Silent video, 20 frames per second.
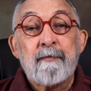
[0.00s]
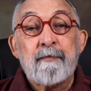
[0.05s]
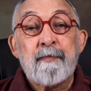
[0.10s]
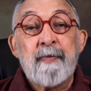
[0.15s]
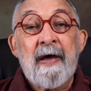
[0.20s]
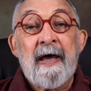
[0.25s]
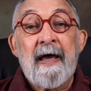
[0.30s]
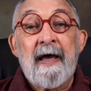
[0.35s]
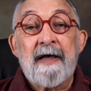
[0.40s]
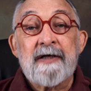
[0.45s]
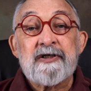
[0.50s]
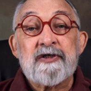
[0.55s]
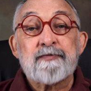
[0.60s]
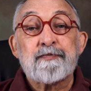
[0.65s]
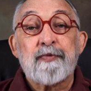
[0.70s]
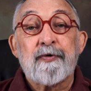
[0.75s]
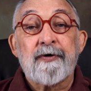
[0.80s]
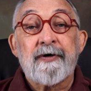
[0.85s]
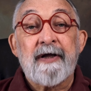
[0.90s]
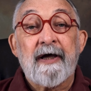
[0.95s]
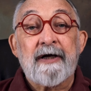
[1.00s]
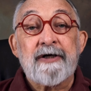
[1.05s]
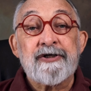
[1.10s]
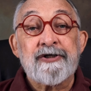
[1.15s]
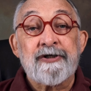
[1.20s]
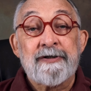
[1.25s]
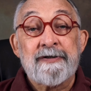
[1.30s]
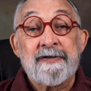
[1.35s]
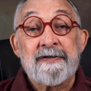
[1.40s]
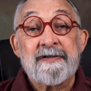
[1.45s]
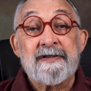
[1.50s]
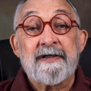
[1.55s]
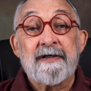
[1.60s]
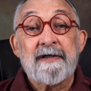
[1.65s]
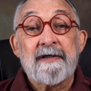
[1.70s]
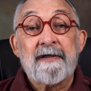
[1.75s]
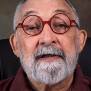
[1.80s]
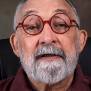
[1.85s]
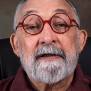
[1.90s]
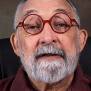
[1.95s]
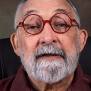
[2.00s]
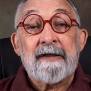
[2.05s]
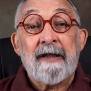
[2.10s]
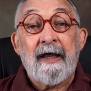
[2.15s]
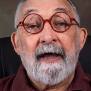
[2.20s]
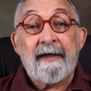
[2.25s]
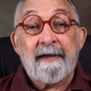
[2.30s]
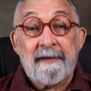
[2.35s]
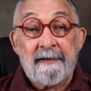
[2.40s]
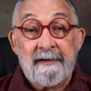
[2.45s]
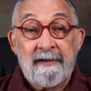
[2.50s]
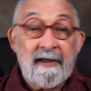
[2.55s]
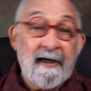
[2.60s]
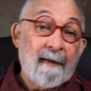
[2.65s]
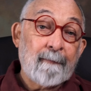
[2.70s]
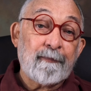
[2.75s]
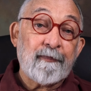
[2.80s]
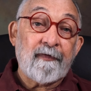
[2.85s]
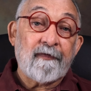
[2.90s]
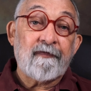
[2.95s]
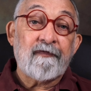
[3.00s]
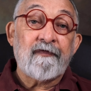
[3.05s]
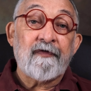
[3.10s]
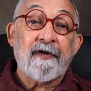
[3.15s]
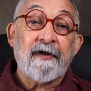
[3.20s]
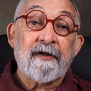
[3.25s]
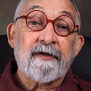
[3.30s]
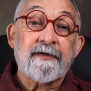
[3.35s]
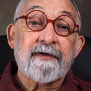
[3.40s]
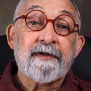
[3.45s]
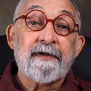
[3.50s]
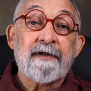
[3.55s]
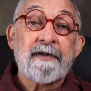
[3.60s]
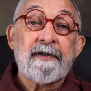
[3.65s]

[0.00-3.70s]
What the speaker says: past productions like depth of field.